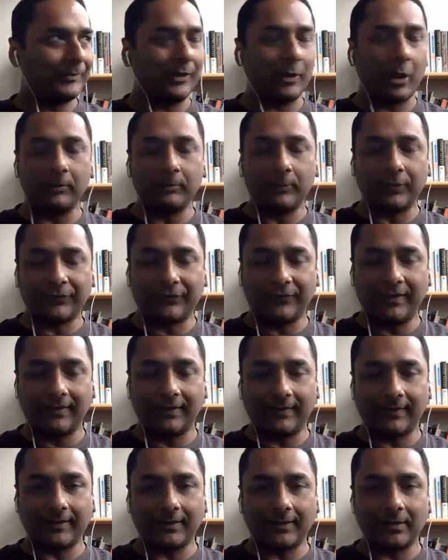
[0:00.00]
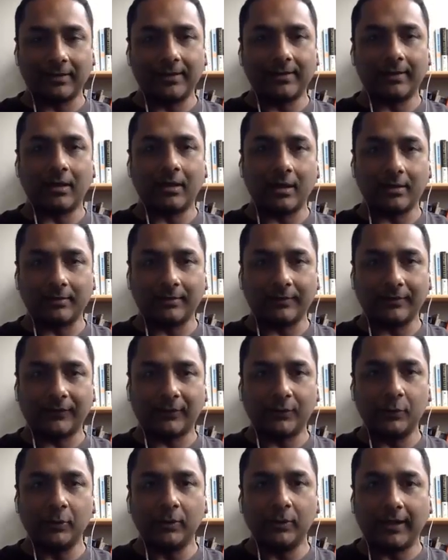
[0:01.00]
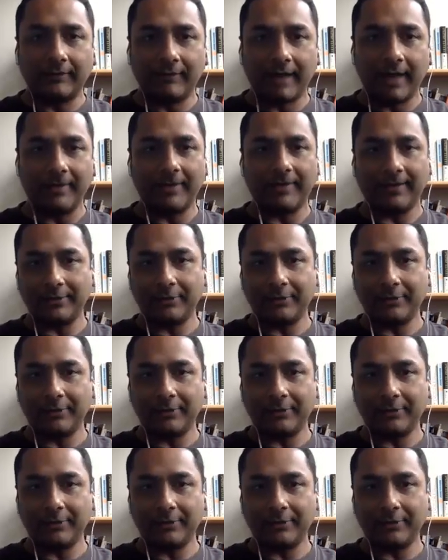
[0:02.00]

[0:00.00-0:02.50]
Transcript: almost feels like a kindergarten school environment.